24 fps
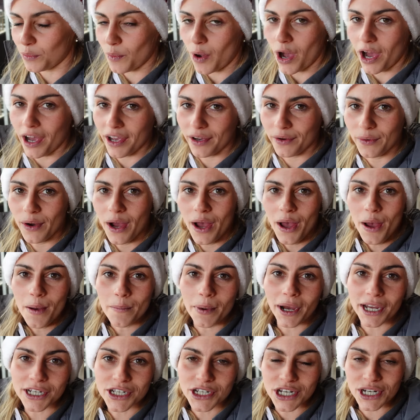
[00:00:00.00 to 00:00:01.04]
while,
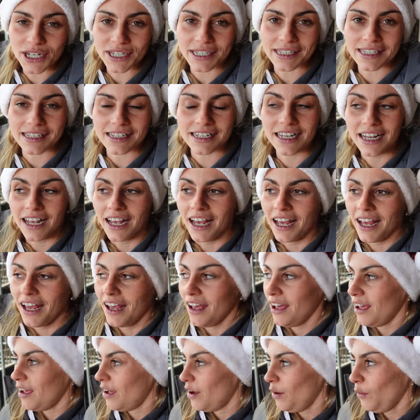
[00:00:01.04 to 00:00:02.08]
but I just,
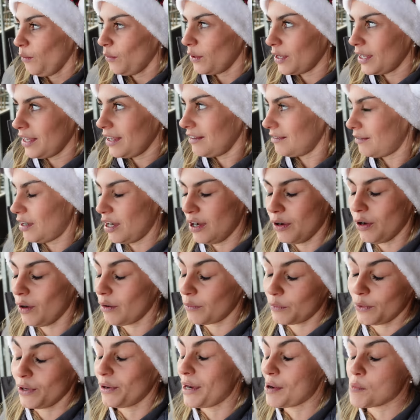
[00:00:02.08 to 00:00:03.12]
we,
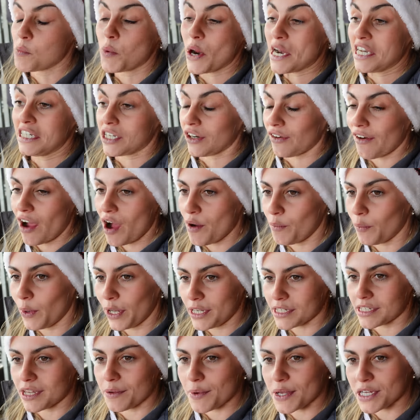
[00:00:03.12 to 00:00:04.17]
we're in winter, aren't
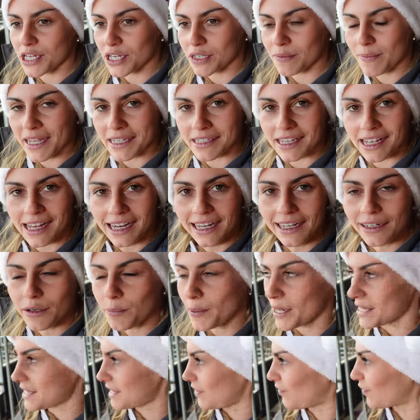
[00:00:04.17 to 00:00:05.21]
we? So it just makes it a little
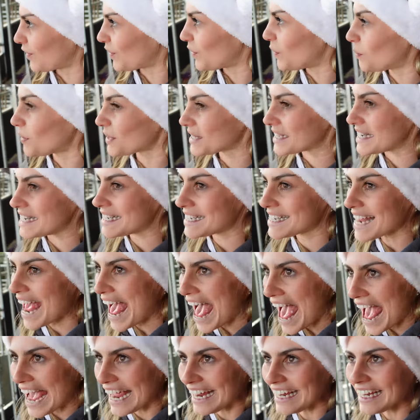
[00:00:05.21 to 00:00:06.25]
bit difficult, but
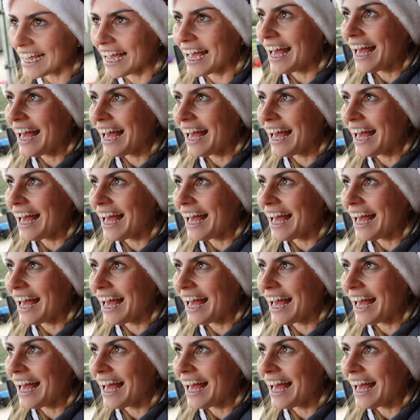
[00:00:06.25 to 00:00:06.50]
today